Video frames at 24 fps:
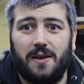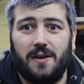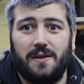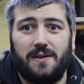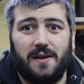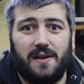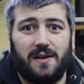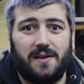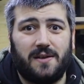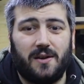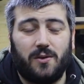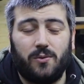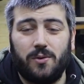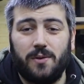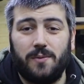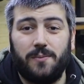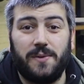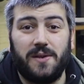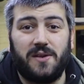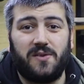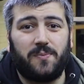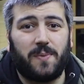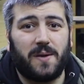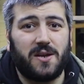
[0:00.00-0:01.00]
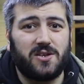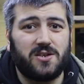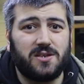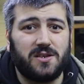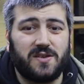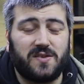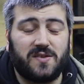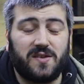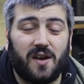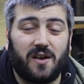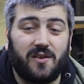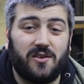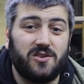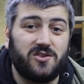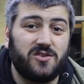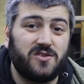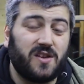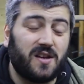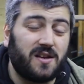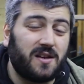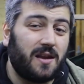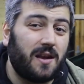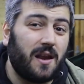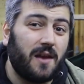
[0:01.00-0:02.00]
There will be specialist garages
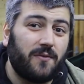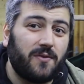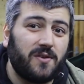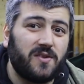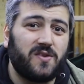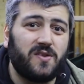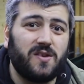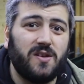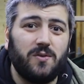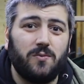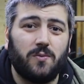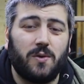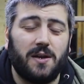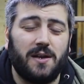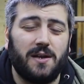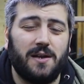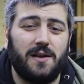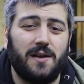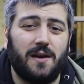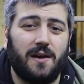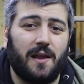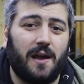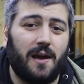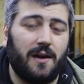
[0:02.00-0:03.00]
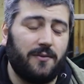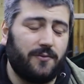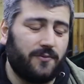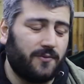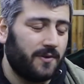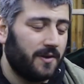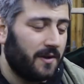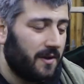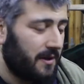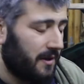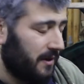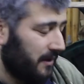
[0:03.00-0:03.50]
that never seen one in their life.